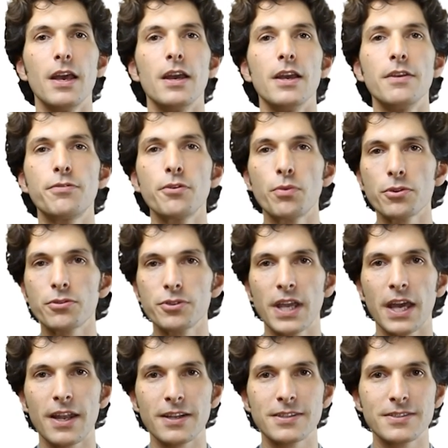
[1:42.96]
If you want to
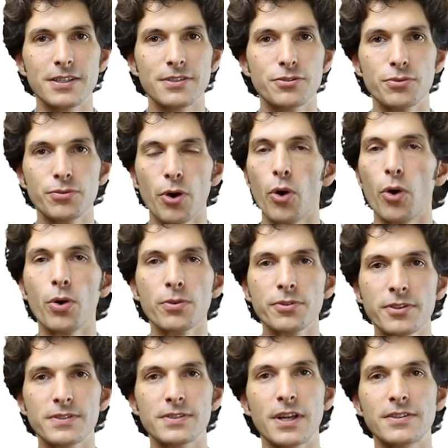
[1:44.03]
get access to all the
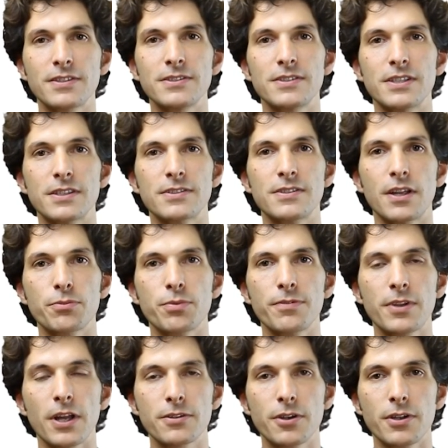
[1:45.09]
statistics that we've
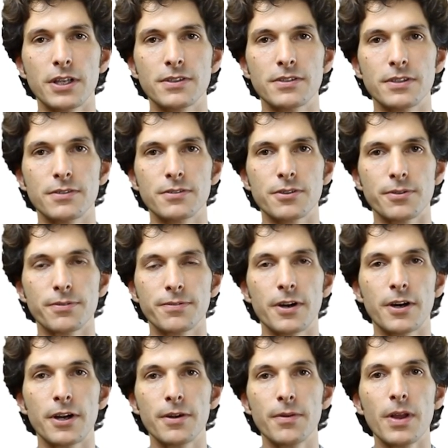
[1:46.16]
got collected so
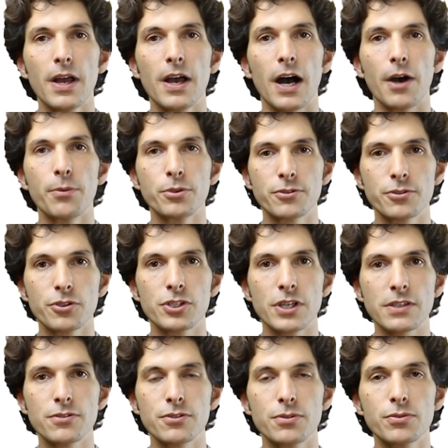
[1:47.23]
far, I would
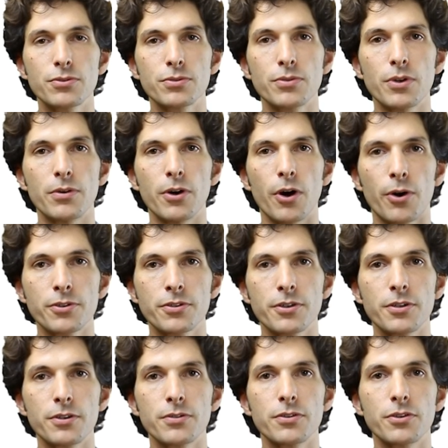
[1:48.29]
suggest you to
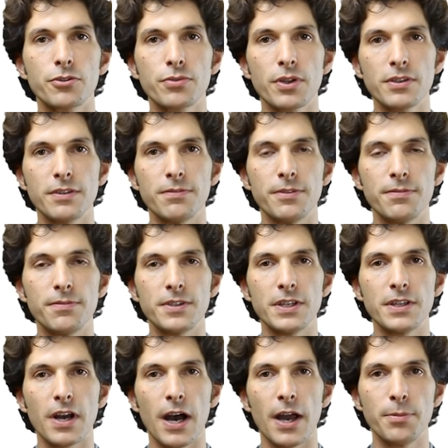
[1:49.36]
order the
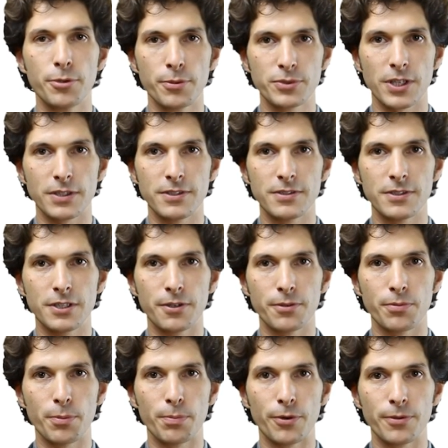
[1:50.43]
2015 AEBIOM Statistical
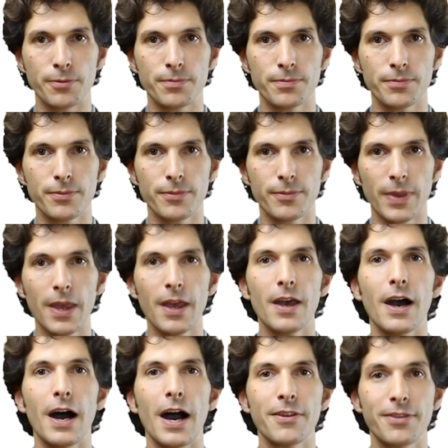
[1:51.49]
Report.
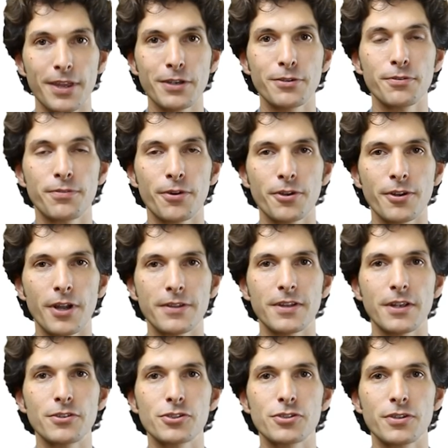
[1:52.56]
I thank you for your
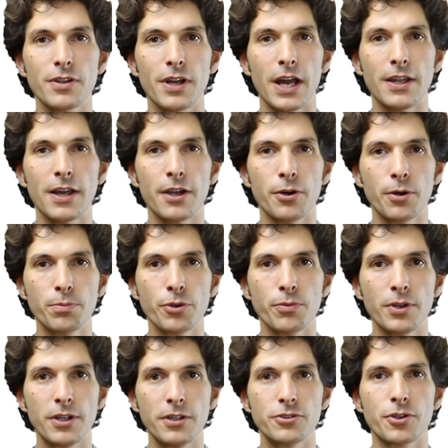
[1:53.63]
attention and I hope you
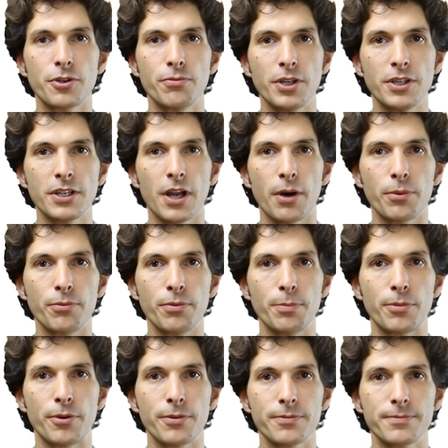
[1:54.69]
will enjoy reading our
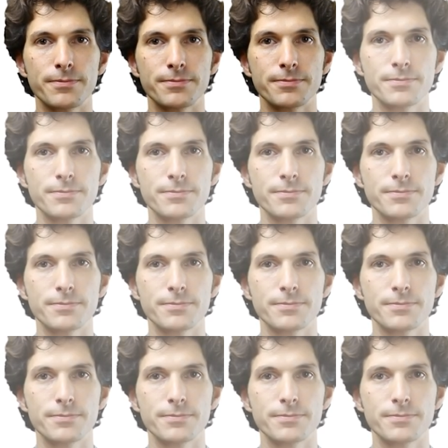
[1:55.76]
report.